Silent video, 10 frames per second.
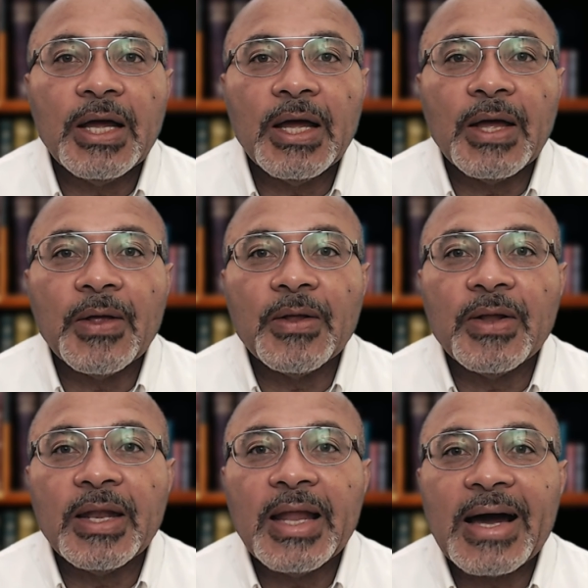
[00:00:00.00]

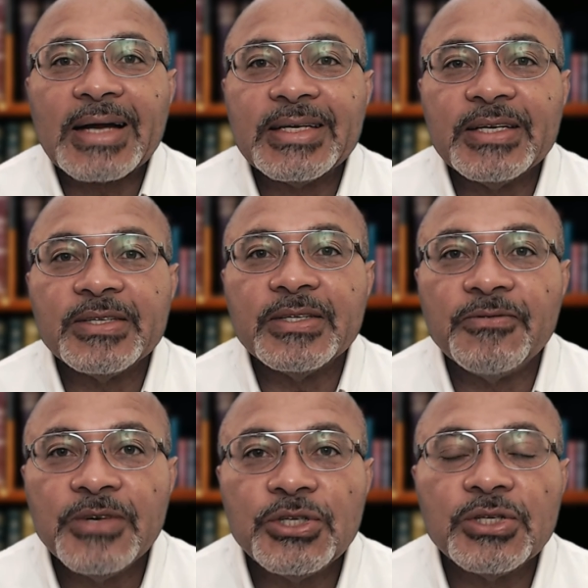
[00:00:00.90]
lactase
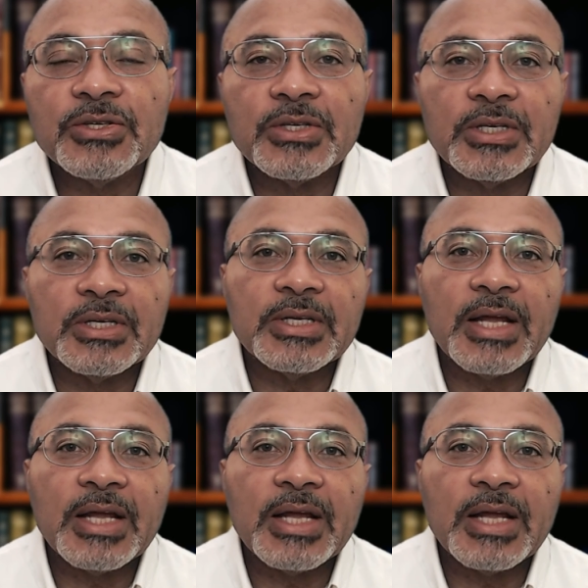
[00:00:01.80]
deficiency.